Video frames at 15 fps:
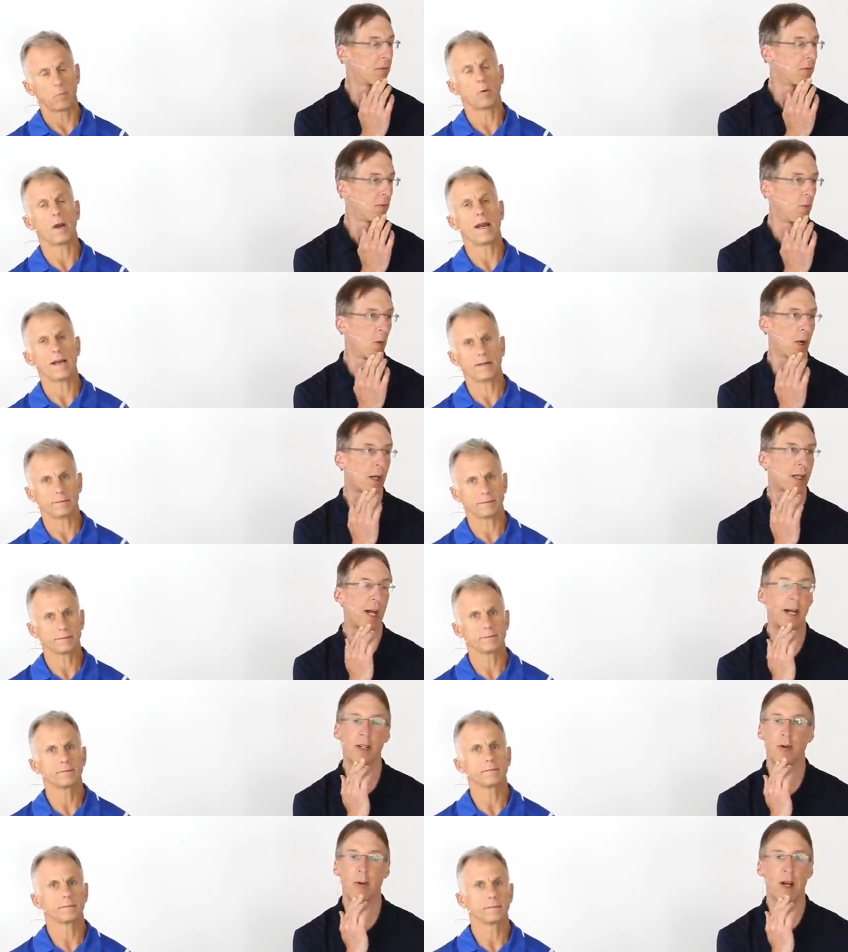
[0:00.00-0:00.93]
Speaker 1: right. work
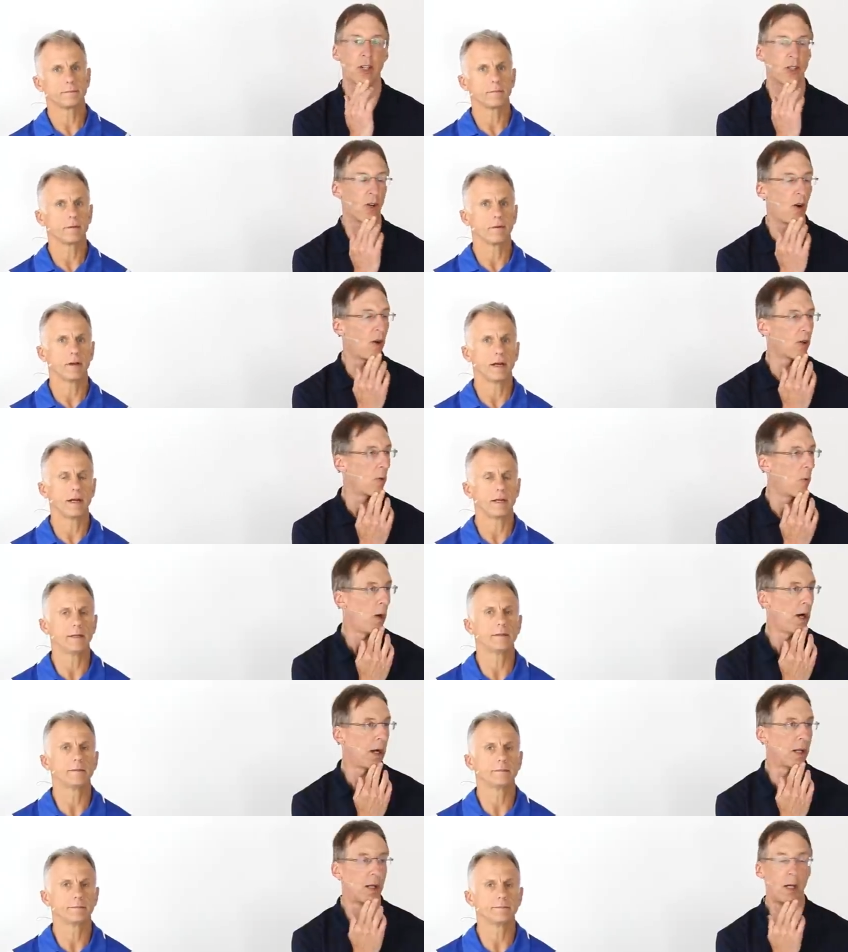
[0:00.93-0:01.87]
that direction all right. you
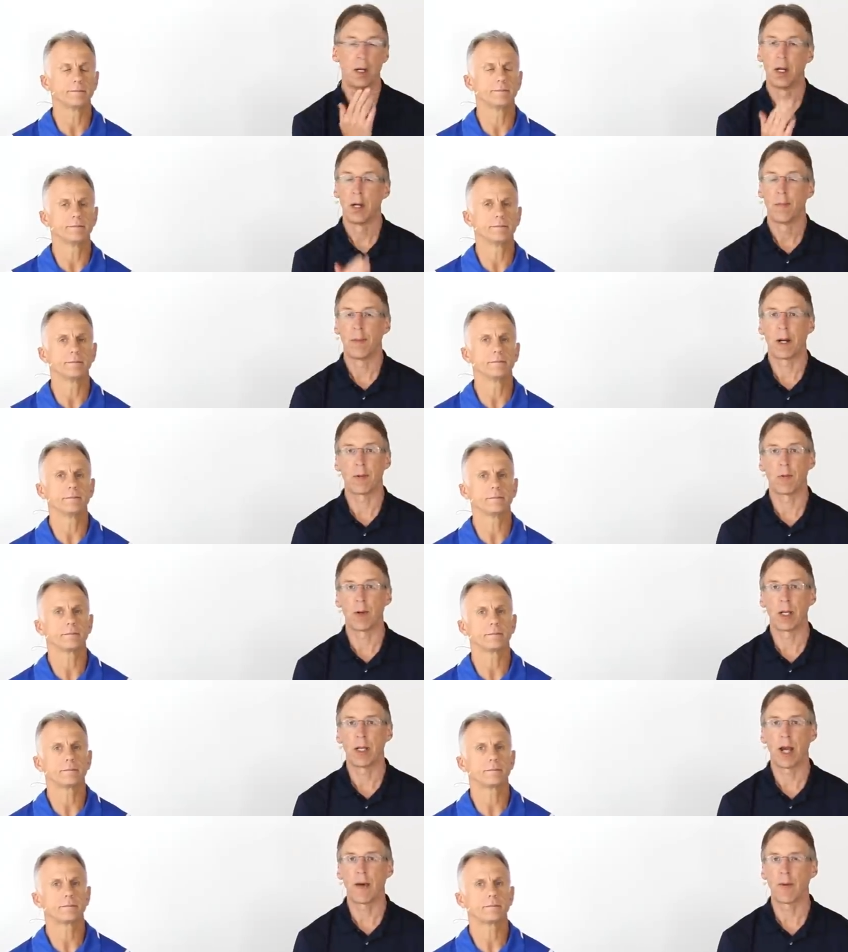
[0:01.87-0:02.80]
want. Mm -hmm. But we
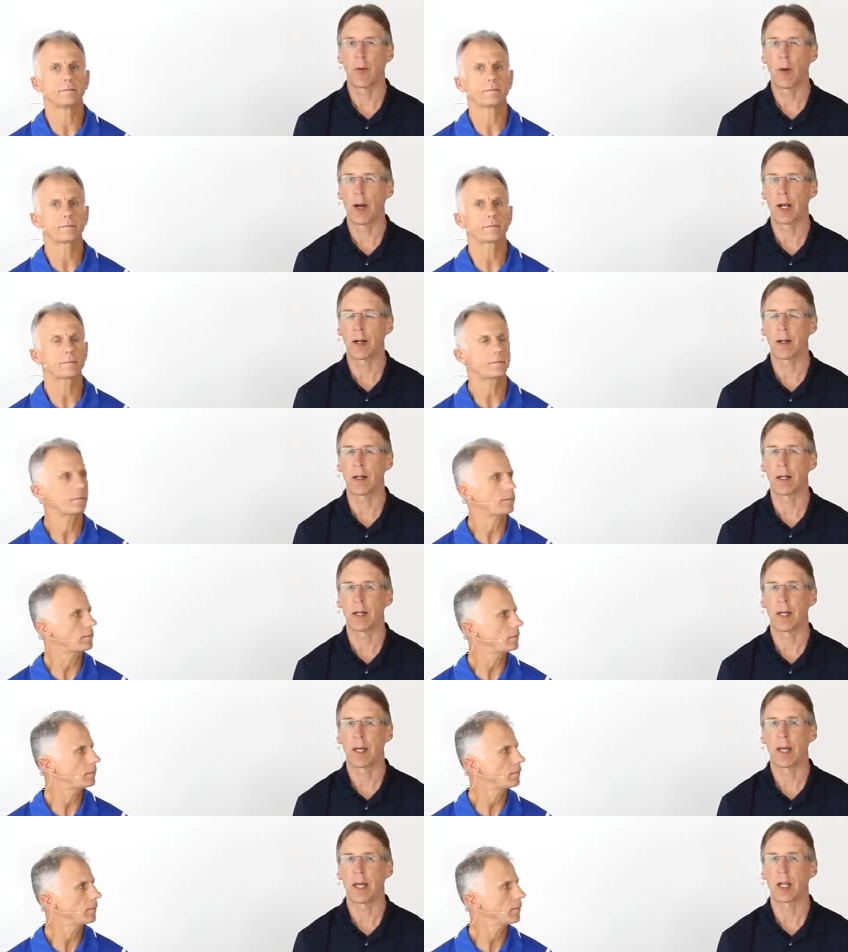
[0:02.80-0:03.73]
never want to
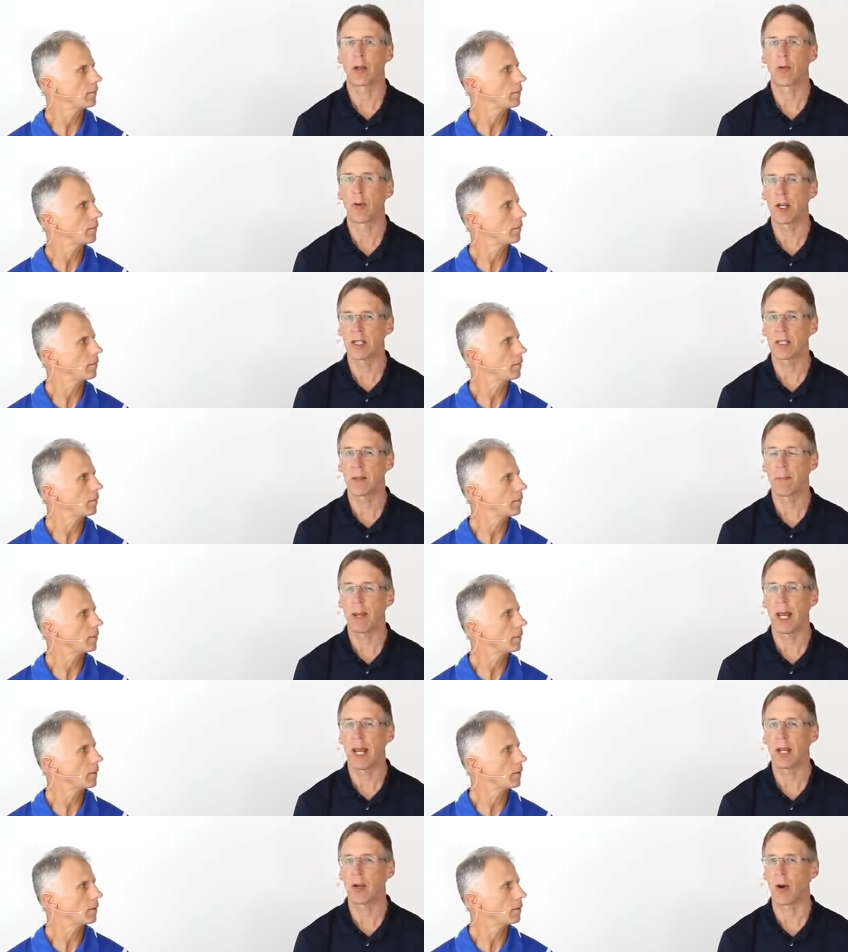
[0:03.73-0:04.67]
increase the
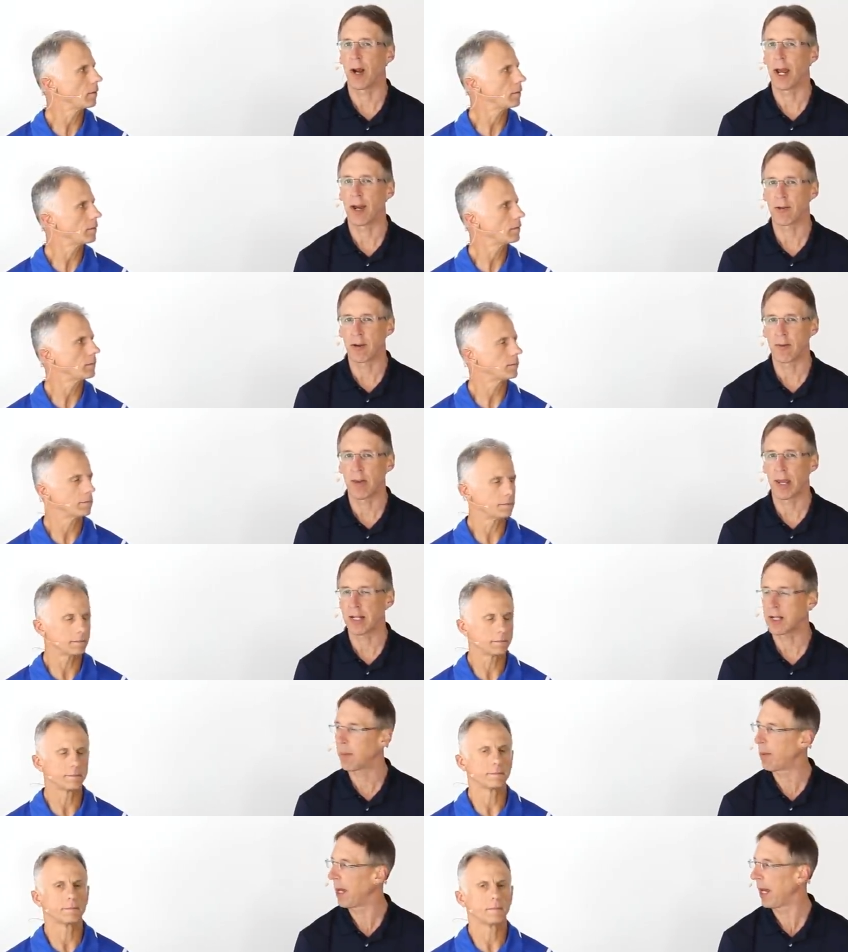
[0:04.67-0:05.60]
pain or aggravate
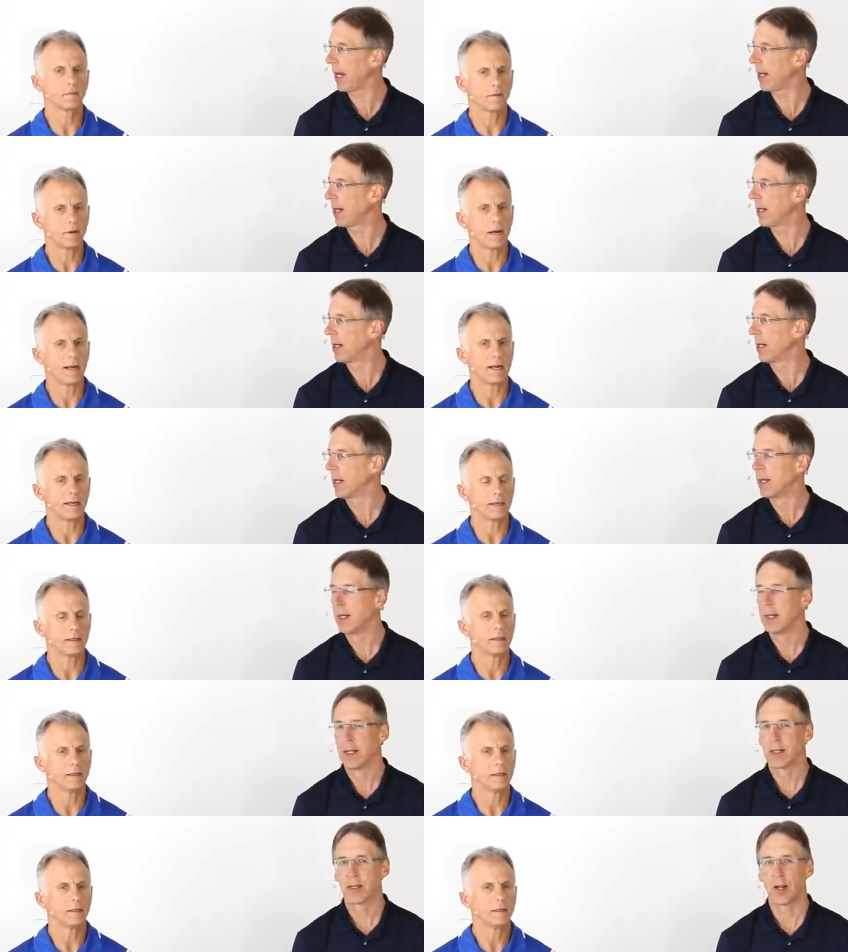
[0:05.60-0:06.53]
the pain. Right.
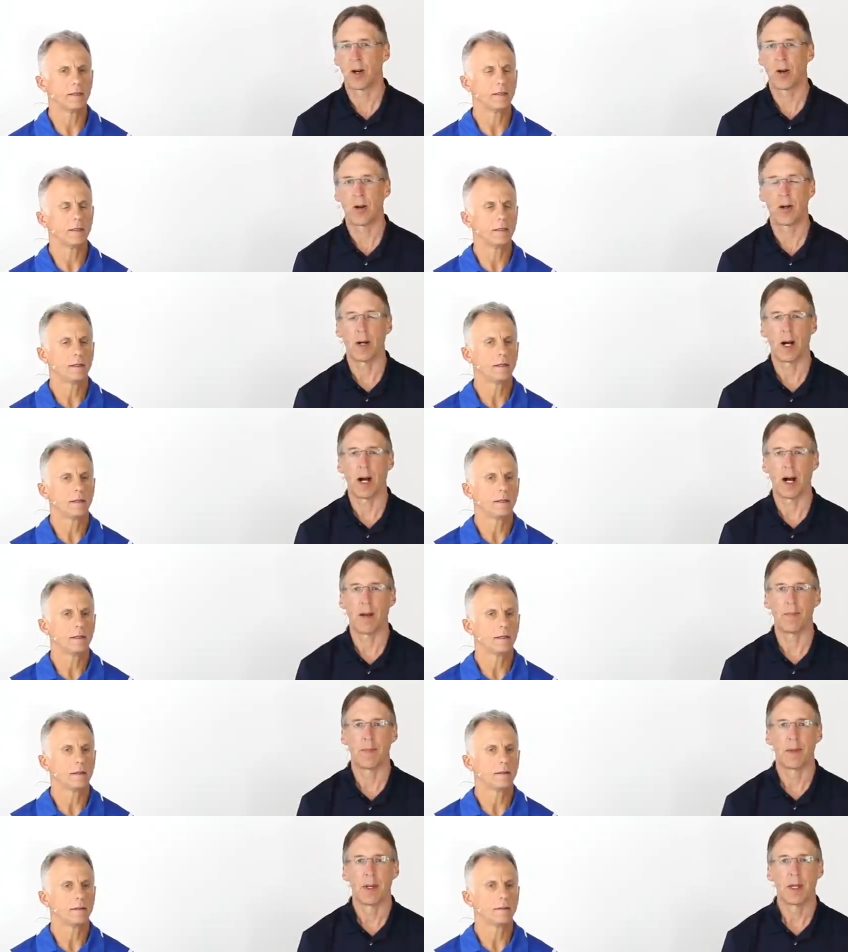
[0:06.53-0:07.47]
So
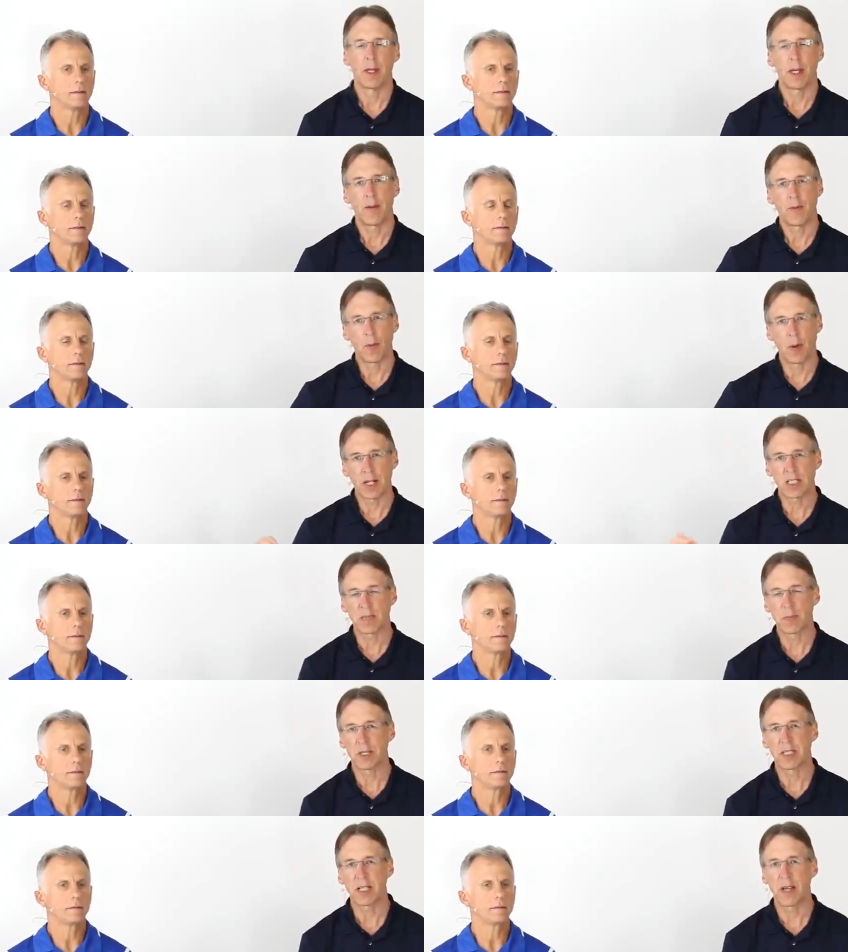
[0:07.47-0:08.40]
um, if you want
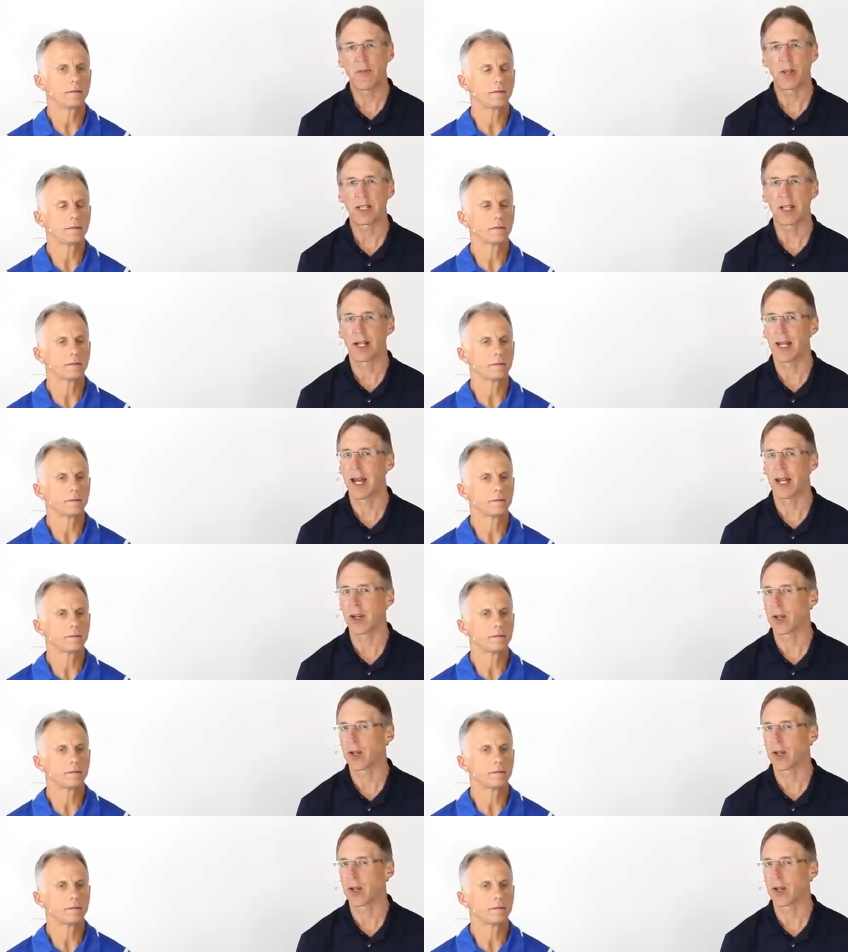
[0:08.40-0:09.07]
specifics on that,